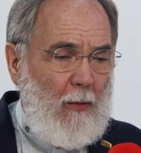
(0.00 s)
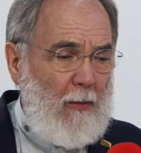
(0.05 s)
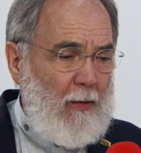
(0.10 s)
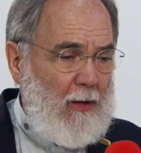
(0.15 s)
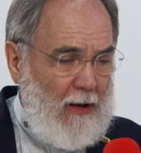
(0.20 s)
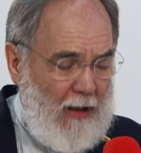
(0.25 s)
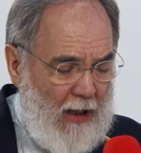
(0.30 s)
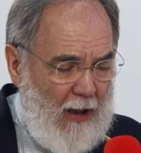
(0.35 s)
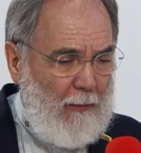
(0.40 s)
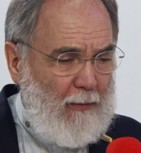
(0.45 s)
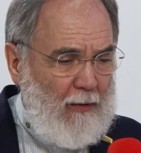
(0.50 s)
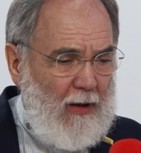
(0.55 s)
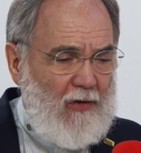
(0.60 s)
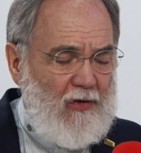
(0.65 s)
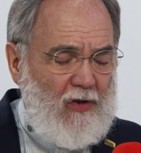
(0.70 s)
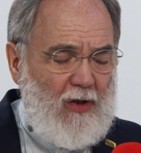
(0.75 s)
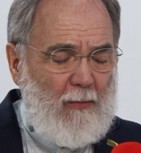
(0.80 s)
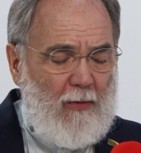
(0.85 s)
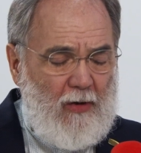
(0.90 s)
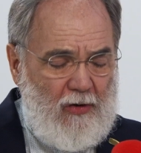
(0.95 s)
We help
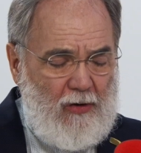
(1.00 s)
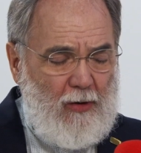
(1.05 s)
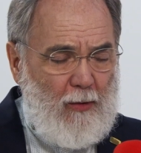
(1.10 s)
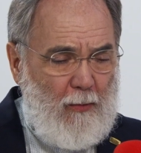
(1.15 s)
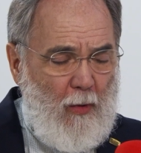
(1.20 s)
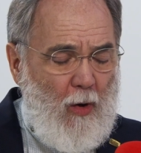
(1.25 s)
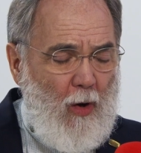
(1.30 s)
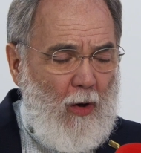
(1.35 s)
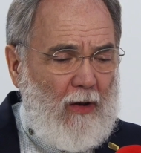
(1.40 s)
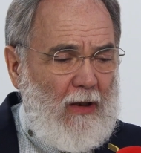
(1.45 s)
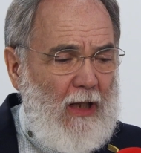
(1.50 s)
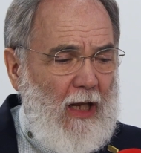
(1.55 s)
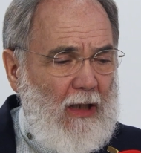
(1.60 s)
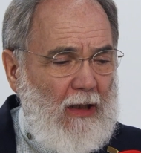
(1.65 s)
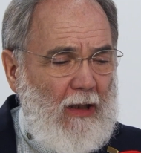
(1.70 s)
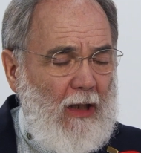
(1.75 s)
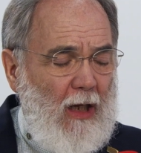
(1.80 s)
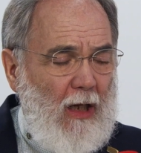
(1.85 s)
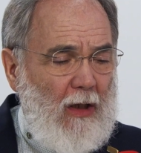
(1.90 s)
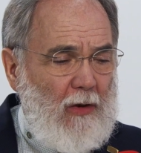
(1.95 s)
customers to walk
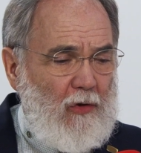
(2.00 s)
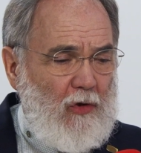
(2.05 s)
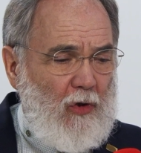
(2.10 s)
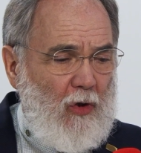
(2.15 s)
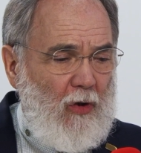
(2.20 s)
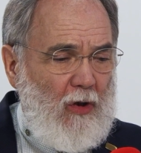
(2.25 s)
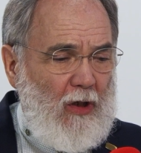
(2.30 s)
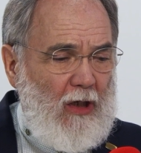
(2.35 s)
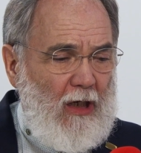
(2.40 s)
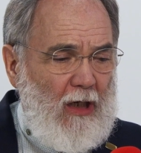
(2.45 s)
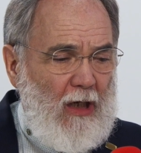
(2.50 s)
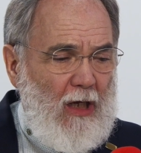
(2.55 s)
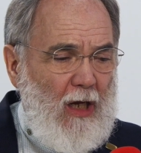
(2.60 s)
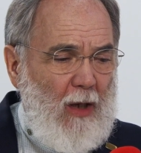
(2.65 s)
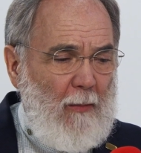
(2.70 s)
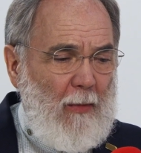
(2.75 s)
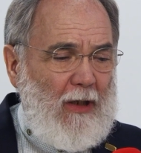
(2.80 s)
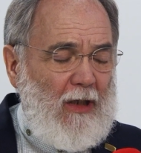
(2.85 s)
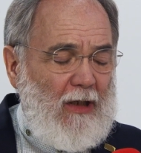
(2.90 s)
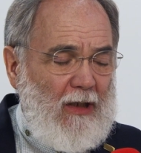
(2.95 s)
that journey,
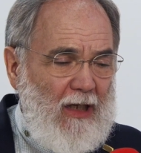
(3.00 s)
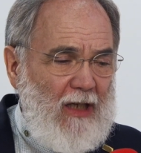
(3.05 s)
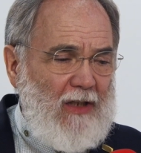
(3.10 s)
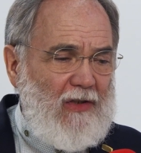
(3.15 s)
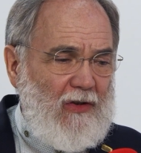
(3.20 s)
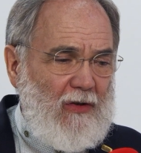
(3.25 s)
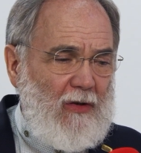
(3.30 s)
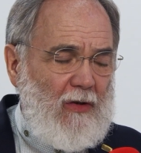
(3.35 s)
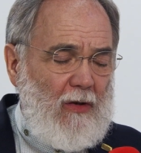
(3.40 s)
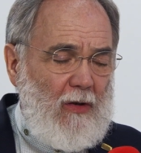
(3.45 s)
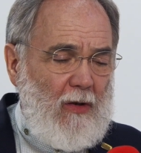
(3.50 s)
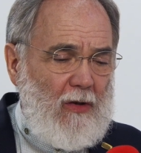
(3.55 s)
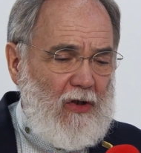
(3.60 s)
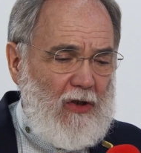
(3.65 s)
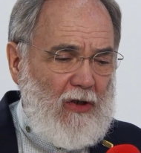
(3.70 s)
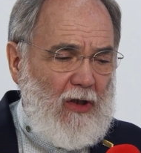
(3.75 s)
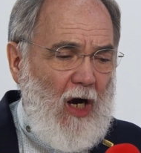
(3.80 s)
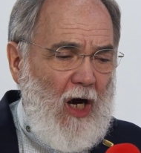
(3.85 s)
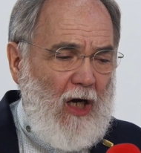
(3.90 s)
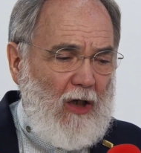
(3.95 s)
but it needs to
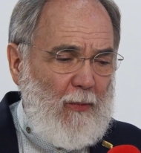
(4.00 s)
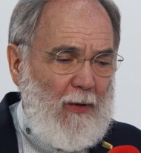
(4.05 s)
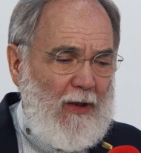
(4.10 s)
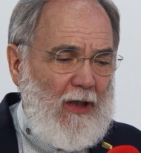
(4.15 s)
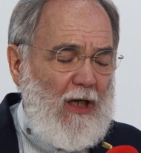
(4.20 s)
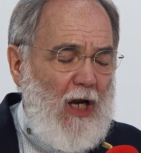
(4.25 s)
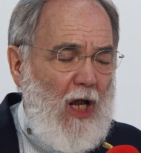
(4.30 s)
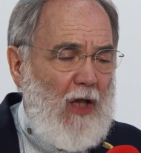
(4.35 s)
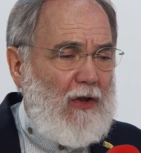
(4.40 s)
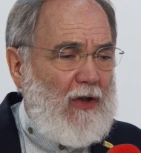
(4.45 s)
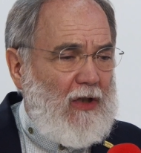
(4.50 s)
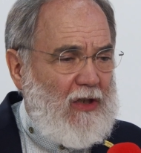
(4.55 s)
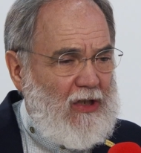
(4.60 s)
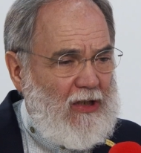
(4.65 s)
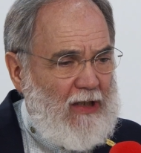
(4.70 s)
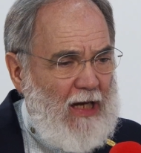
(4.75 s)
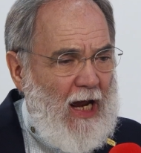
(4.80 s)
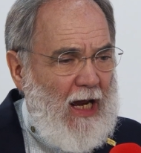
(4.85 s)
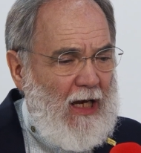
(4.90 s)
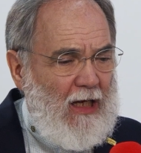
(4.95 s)
start with an
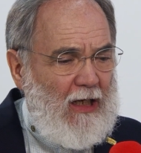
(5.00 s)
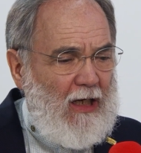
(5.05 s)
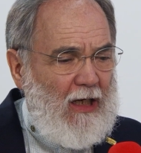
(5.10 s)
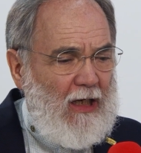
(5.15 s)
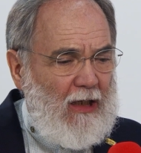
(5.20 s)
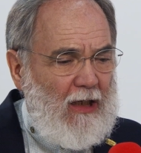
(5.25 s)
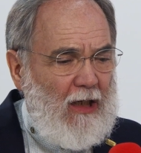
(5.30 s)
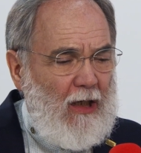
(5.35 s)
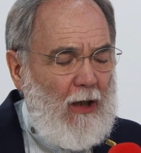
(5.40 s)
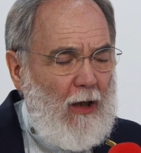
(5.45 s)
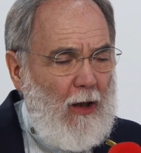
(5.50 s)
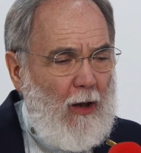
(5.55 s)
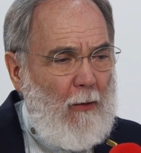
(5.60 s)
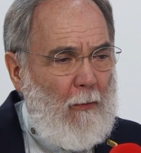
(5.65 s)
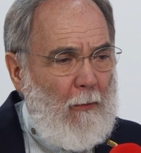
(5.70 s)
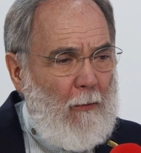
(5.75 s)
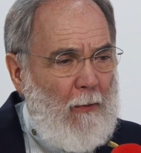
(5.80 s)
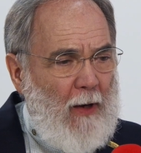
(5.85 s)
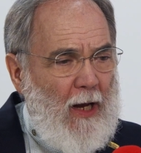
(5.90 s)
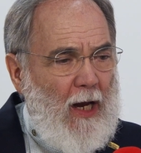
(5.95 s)
understanding
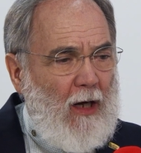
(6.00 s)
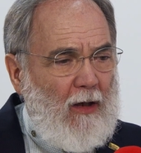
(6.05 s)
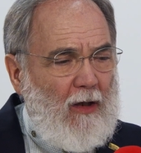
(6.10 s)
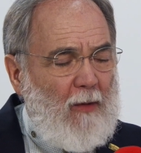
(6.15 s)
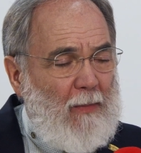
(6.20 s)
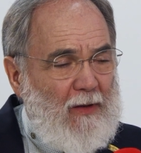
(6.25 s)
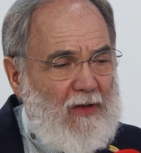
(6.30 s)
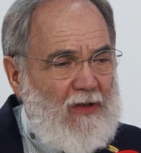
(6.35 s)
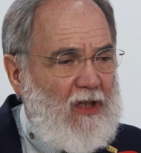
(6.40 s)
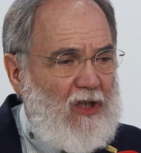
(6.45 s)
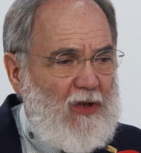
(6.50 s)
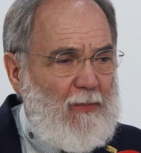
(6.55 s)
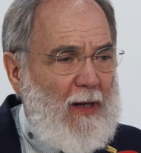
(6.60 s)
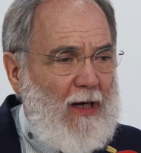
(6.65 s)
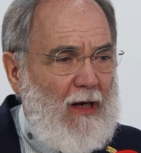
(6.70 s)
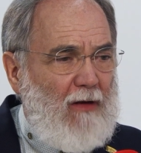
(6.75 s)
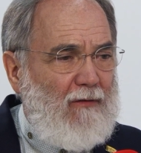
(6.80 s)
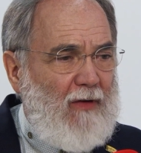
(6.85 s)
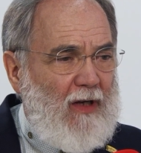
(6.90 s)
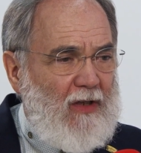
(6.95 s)
of where the business
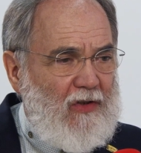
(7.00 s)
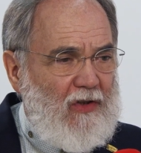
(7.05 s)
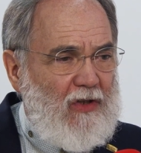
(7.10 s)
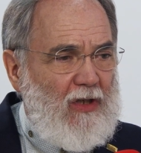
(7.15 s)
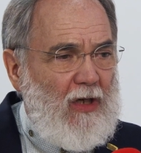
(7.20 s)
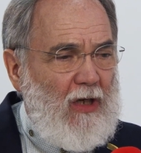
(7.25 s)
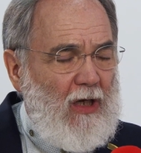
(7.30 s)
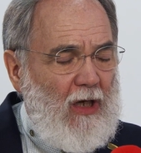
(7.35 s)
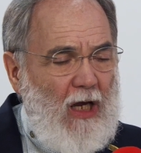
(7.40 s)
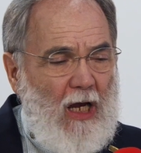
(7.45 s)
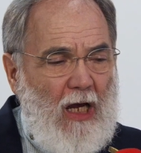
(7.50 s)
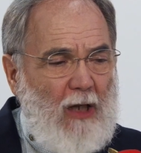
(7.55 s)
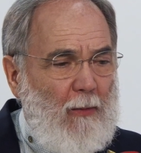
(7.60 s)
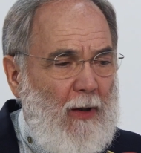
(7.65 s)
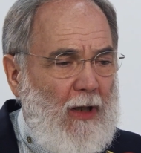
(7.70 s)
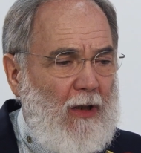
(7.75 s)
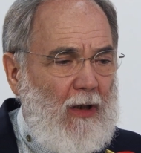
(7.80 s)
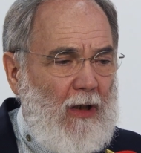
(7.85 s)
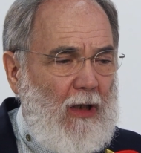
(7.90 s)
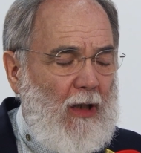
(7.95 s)
benefits
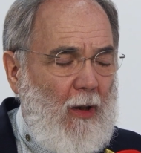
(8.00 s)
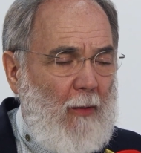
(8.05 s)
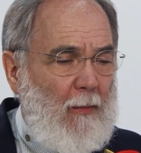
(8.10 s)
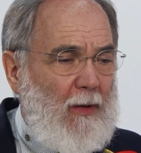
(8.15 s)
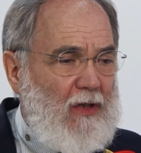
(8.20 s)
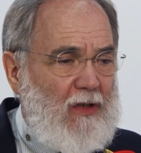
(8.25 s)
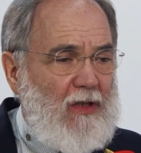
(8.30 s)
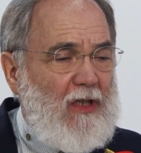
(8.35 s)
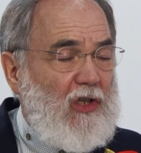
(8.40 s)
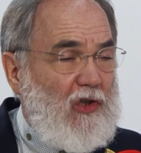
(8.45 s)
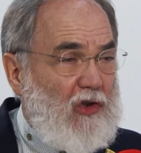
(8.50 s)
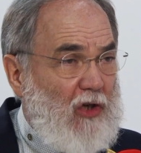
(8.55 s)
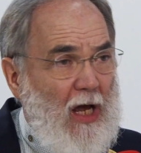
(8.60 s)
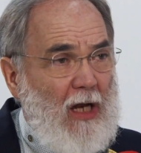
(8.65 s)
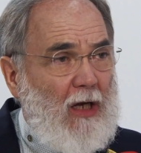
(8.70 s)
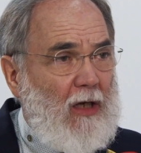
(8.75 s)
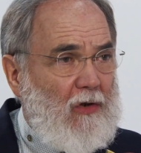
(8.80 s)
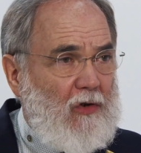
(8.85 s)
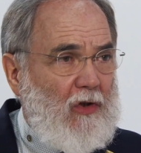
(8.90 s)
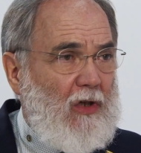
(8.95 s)
and where the business
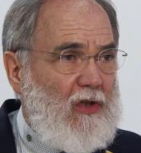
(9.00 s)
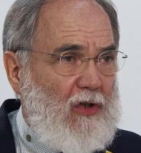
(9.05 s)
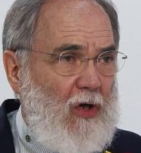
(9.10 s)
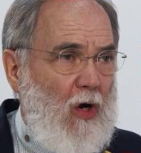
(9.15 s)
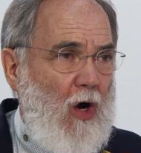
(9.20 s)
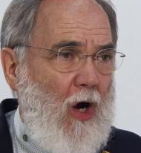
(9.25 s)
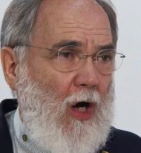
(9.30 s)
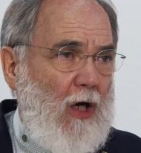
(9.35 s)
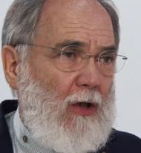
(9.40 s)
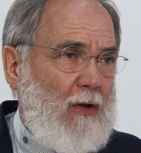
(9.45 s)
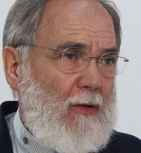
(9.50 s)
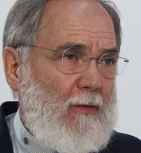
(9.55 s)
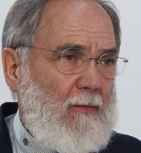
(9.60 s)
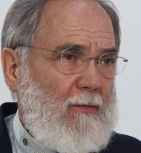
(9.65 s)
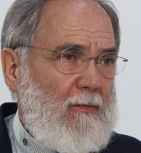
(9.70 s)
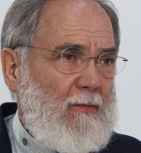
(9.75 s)
challenges are.